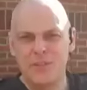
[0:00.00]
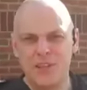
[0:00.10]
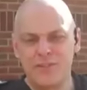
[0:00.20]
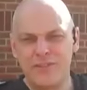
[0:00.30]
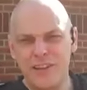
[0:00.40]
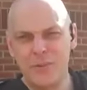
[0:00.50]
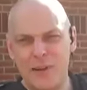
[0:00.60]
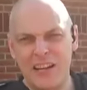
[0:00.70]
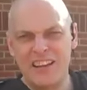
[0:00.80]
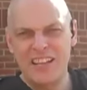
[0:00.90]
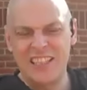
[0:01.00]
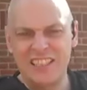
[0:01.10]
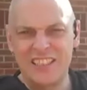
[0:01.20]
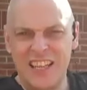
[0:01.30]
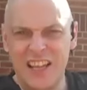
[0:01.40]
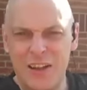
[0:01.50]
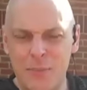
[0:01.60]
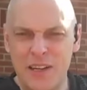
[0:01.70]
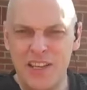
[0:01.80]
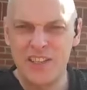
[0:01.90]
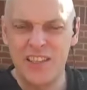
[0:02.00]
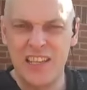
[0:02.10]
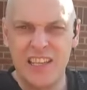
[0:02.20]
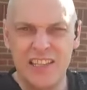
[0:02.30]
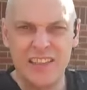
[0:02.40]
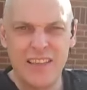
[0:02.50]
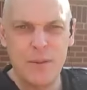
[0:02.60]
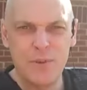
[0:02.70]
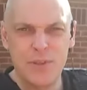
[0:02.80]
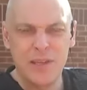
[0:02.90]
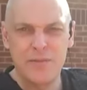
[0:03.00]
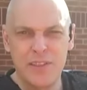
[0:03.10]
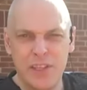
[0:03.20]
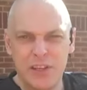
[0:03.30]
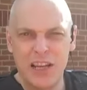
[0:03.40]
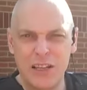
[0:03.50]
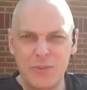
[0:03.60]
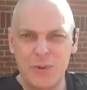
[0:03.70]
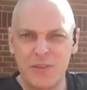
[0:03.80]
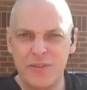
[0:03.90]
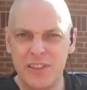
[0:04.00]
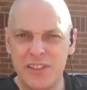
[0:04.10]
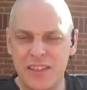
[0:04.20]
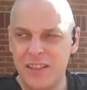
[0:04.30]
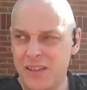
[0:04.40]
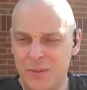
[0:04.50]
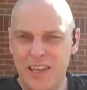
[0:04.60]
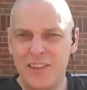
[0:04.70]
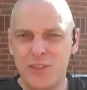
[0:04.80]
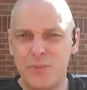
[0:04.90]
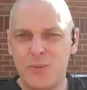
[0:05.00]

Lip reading: I'm Sergeant Fraser Weller, and I manage the neighbourhood team for Didcot and Wallingford. We're here this